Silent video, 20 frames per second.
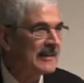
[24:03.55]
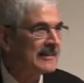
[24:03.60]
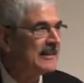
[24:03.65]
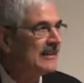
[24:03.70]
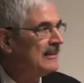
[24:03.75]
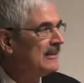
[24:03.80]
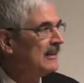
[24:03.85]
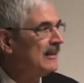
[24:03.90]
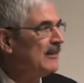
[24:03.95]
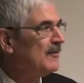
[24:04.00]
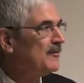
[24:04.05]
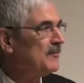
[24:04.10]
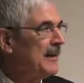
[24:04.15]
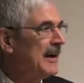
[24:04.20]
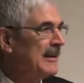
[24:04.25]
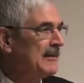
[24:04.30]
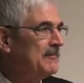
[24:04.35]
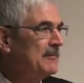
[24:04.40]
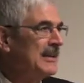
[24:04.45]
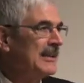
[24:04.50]
I didn't leave
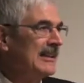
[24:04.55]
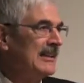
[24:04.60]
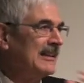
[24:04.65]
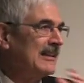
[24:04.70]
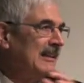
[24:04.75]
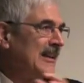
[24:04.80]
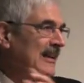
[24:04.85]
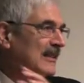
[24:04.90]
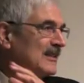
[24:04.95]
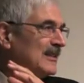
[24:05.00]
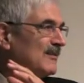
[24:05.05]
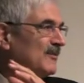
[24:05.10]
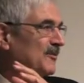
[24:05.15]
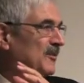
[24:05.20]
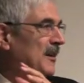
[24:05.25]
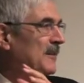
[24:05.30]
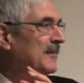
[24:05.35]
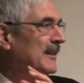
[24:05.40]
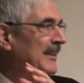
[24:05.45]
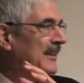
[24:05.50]
my middle class
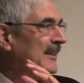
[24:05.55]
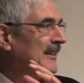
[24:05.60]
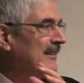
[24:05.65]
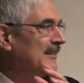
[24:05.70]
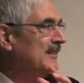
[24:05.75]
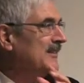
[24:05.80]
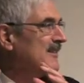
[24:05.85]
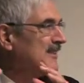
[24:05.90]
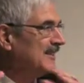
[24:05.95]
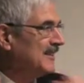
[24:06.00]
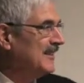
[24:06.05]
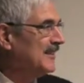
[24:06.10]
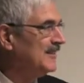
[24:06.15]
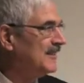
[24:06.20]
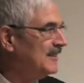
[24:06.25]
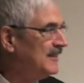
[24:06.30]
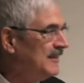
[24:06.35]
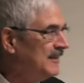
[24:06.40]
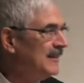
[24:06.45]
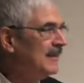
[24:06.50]
family in the
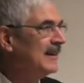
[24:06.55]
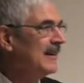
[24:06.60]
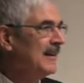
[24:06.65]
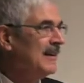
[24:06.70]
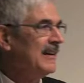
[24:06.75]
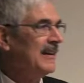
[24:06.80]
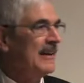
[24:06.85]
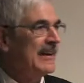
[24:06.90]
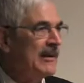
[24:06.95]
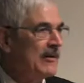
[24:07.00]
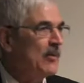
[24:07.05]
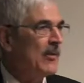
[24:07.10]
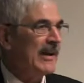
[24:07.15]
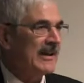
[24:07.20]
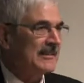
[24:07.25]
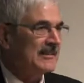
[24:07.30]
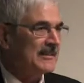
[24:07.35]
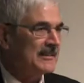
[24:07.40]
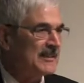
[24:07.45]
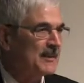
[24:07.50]
city and
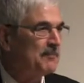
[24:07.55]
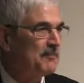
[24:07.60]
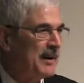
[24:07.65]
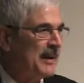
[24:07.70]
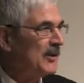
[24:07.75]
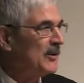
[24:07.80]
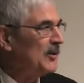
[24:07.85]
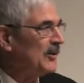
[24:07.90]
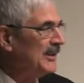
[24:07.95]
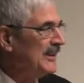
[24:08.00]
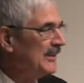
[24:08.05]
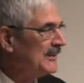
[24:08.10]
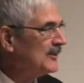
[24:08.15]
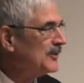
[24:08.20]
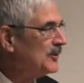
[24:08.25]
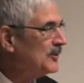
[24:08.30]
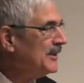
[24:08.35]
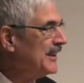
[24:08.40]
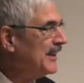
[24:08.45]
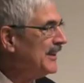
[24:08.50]
went as a pioneer
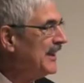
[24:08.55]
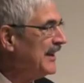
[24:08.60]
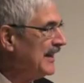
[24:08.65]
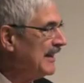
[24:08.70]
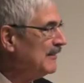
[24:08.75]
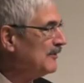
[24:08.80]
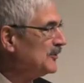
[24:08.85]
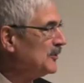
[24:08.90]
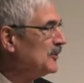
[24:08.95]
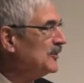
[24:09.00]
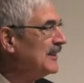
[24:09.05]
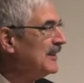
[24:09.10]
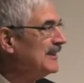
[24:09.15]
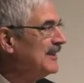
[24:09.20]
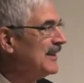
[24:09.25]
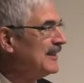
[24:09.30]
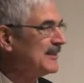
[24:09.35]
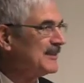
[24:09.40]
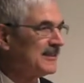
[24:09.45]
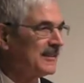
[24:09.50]
to the Negev, to the
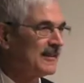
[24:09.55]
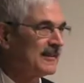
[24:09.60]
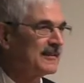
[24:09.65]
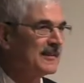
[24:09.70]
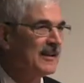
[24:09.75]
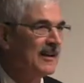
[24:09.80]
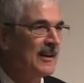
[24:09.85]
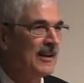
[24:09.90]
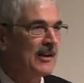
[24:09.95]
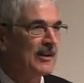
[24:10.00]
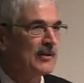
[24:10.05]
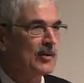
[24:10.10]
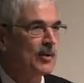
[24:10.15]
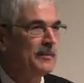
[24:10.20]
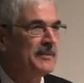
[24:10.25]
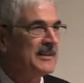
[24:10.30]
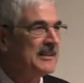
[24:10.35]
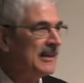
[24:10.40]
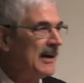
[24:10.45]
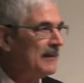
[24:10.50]
desert,
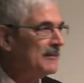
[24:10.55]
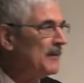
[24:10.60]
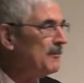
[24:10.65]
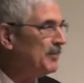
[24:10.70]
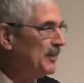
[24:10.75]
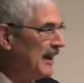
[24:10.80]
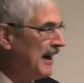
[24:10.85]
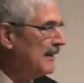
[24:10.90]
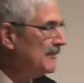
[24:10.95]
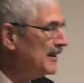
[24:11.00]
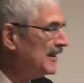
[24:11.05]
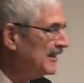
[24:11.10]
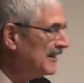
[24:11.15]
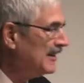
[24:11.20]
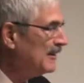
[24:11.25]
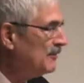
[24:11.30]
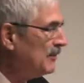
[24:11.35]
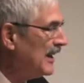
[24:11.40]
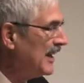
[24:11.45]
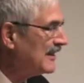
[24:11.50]
to become a
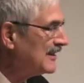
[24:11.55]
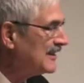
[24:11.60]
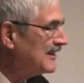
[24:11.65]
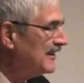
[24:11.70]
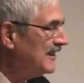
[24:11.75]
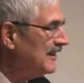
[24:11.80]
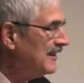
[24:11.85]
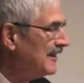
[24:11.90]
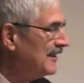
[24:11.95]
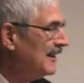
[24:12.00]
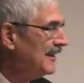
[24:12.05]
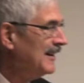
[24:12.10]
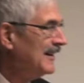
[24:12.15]
plumber in plastic.